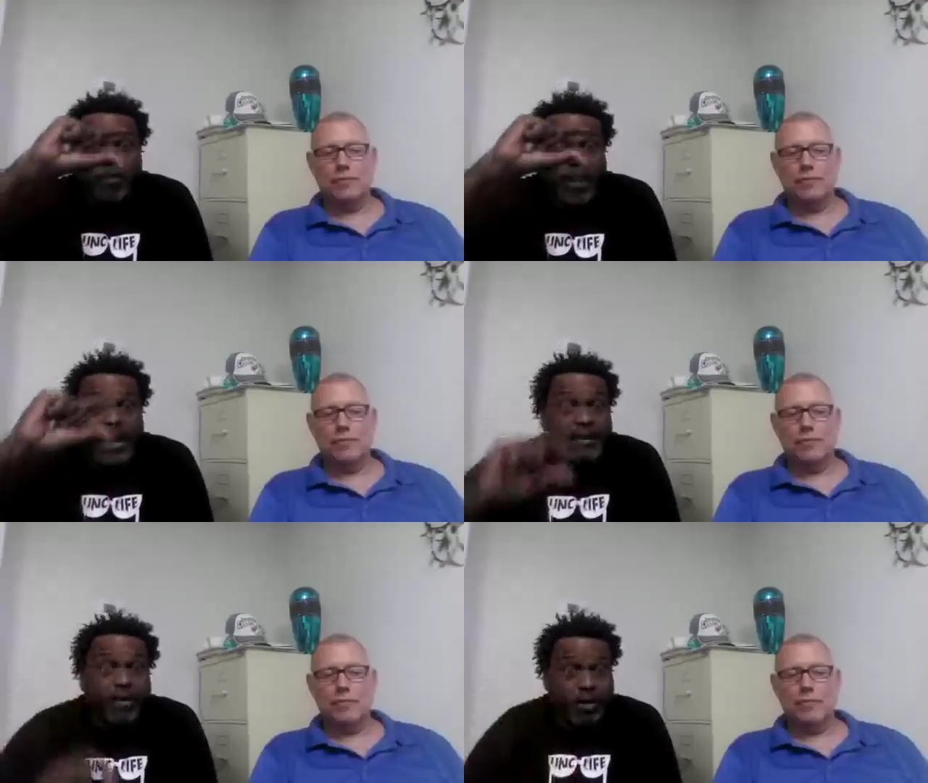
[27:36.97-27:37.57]
Speaker 1: both
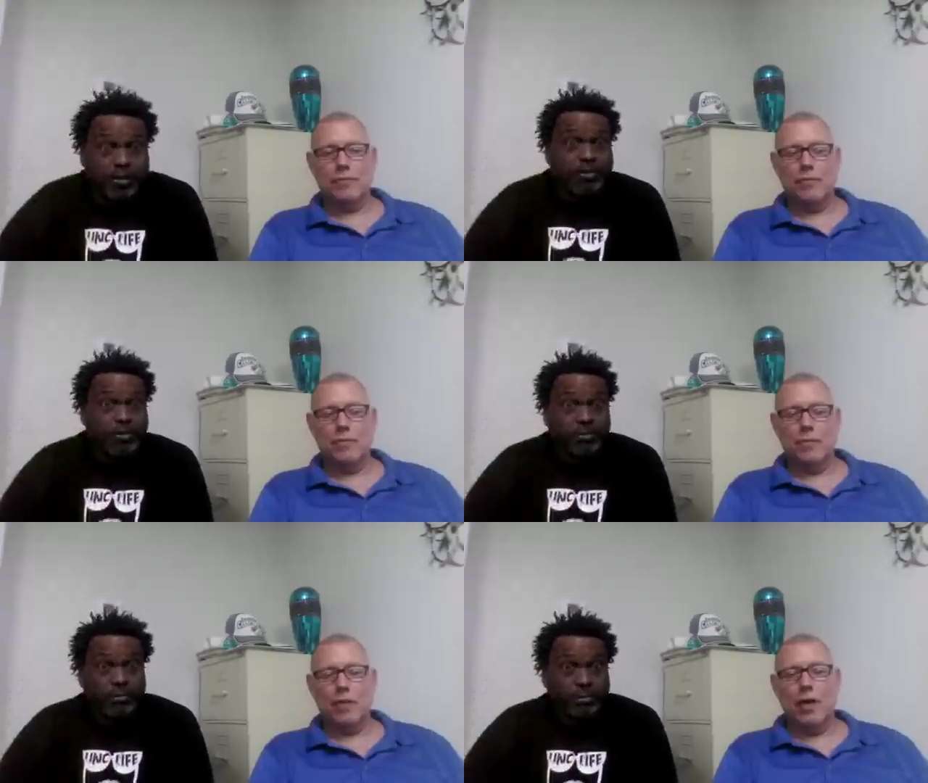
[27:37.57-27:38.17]
evil.
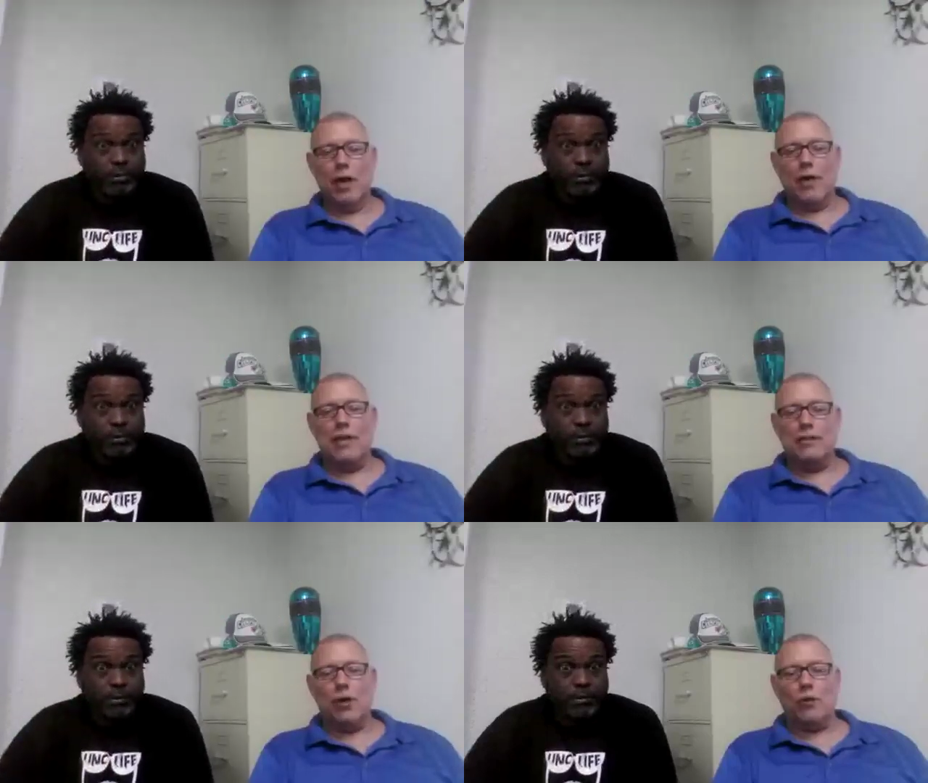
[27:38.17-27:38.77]
Speaker 2: Oh,
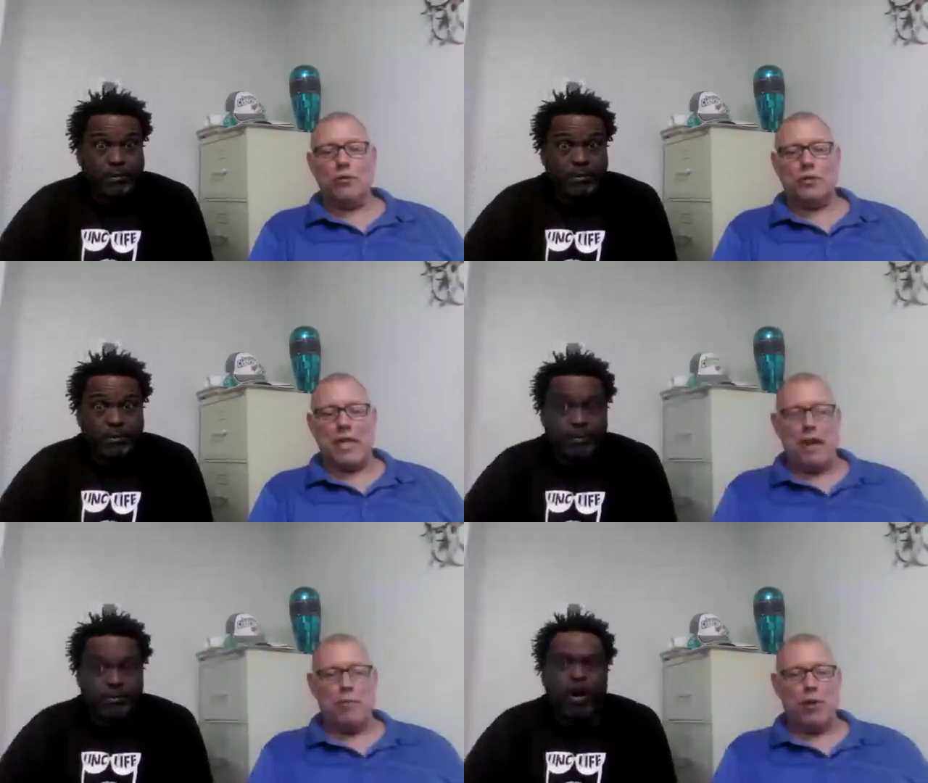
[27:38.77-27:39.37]
he total
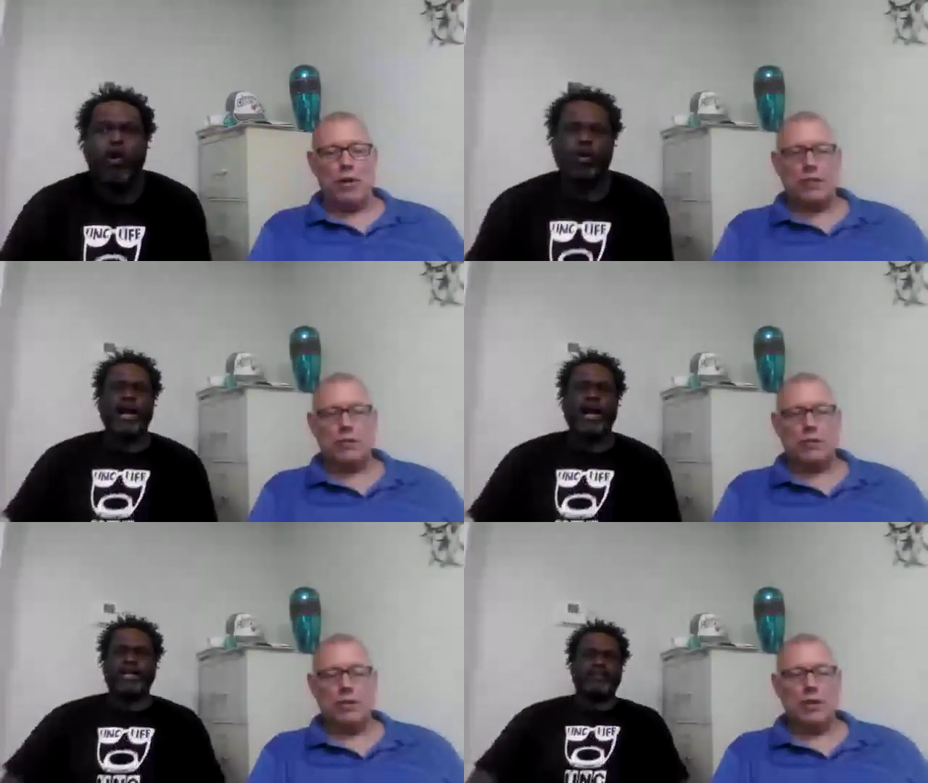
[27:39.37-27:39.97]
scam. Oh,
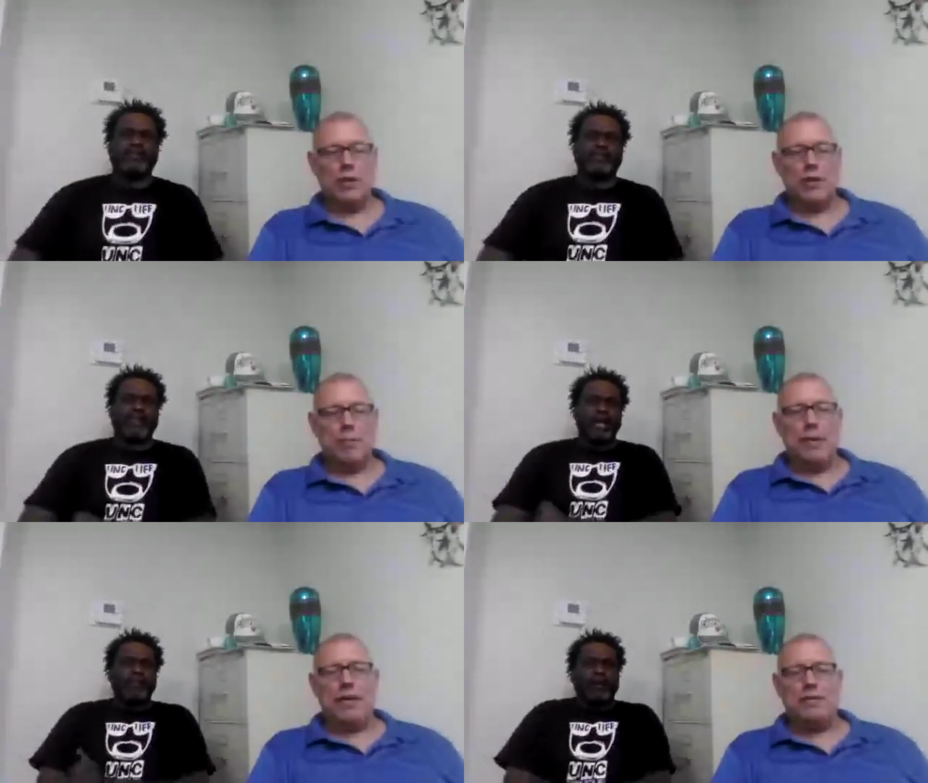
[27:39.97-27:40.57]
God, yeah, he's
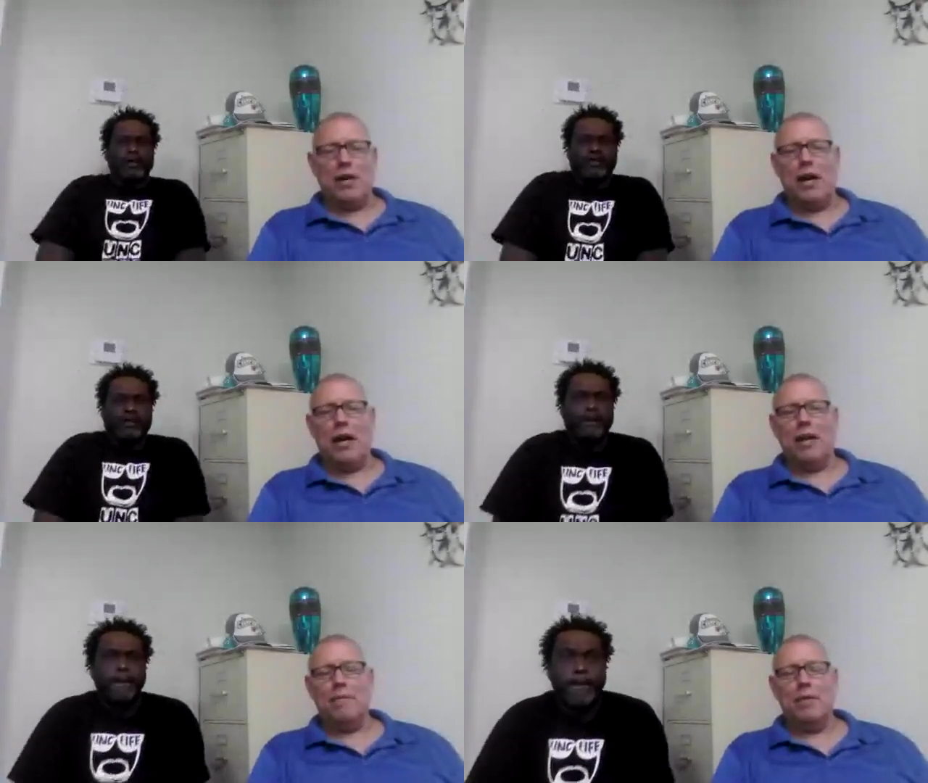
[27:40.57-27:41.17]
Big
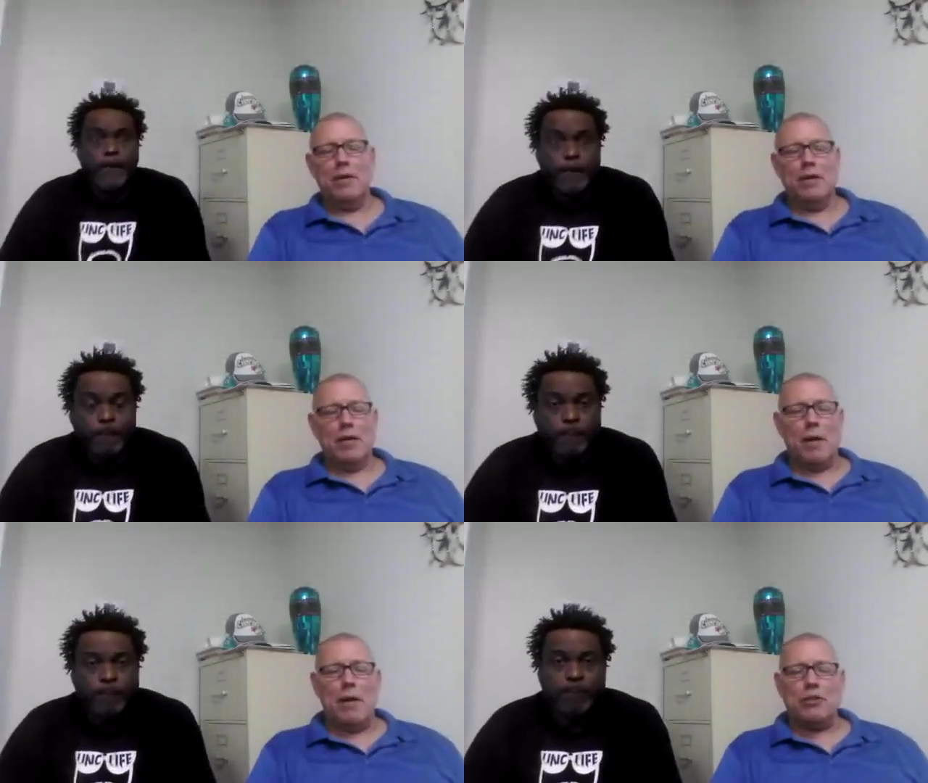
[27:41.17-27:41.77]
time.
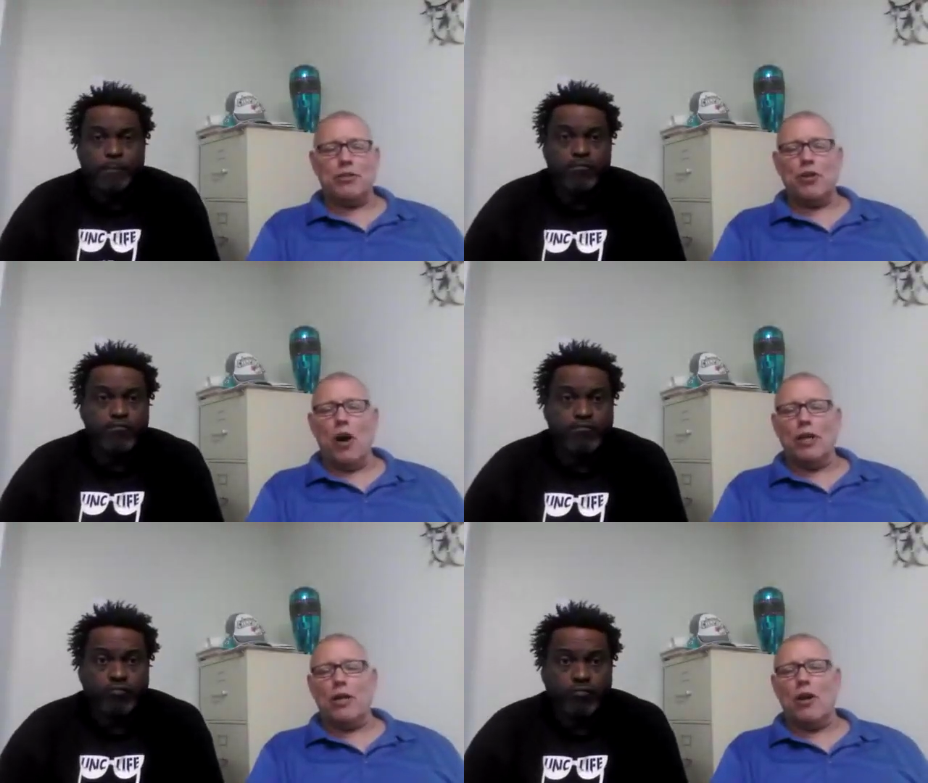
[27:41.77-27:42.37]

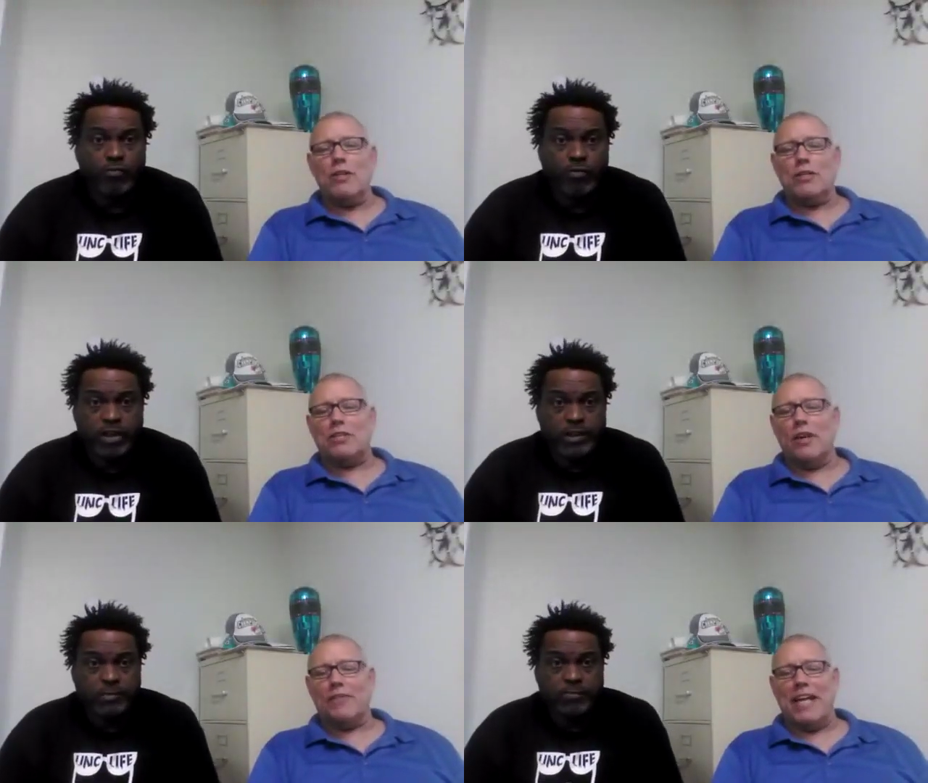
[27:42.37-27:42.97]
Look at all the
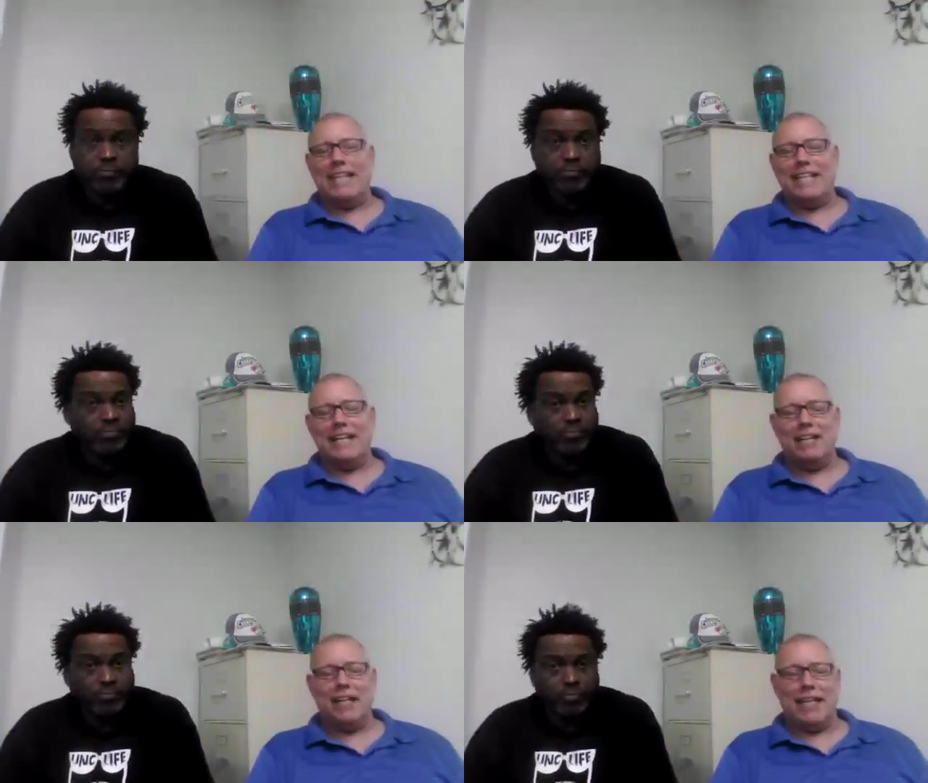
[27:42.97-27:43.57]
stuff that he did
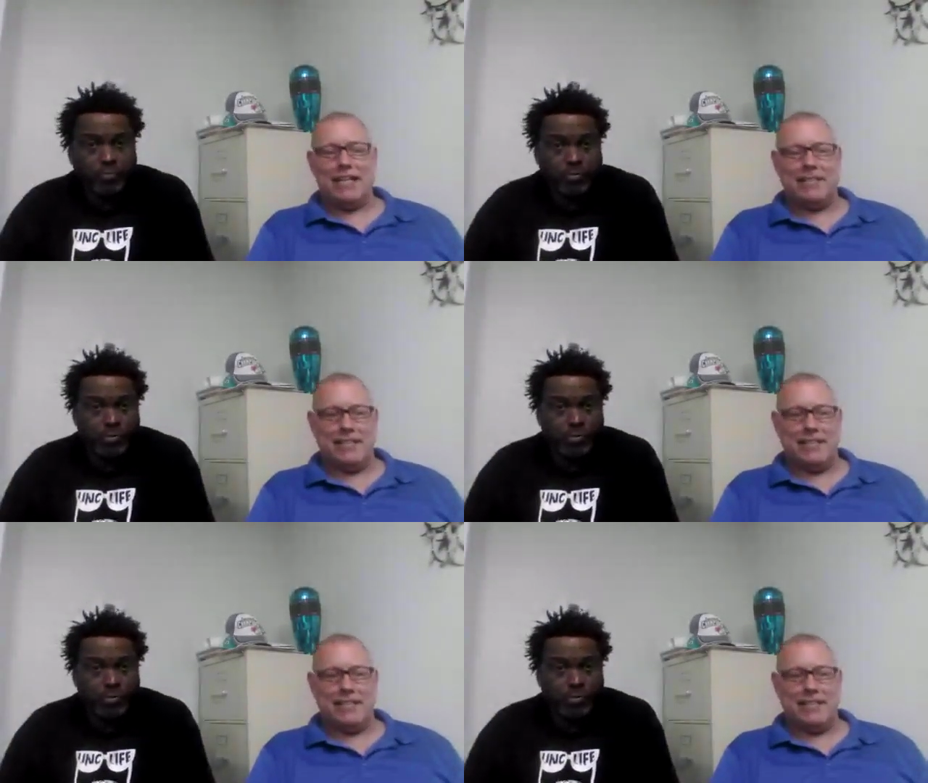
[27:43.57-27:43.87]
in Atlantic